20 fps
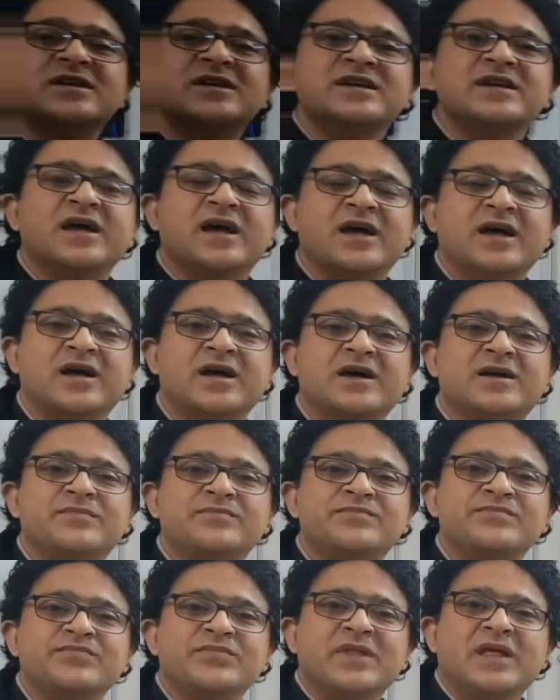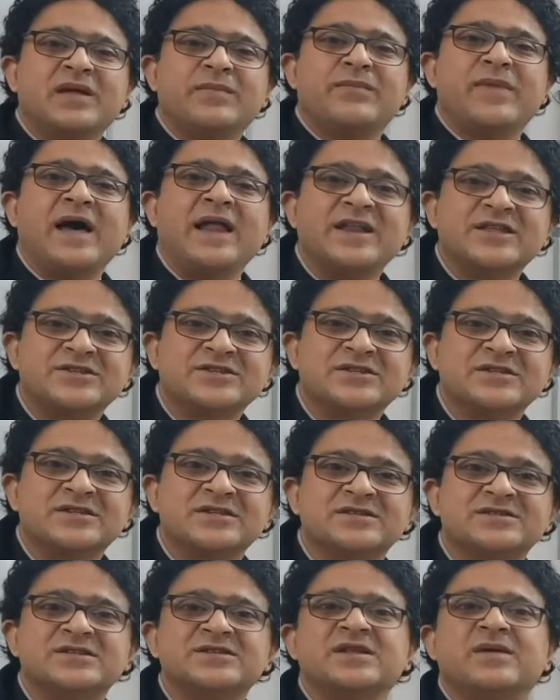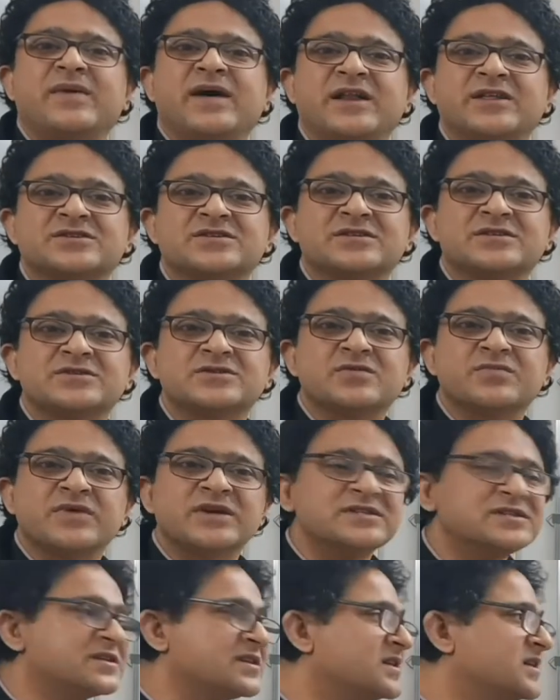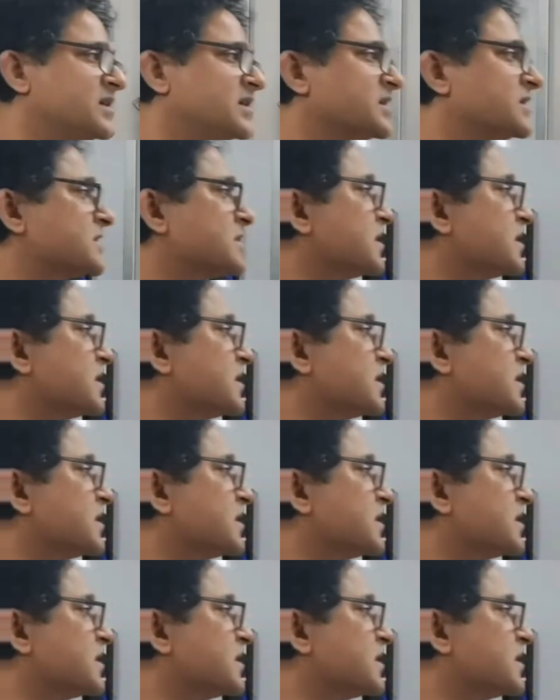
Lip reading: the managers, senior managers, so basically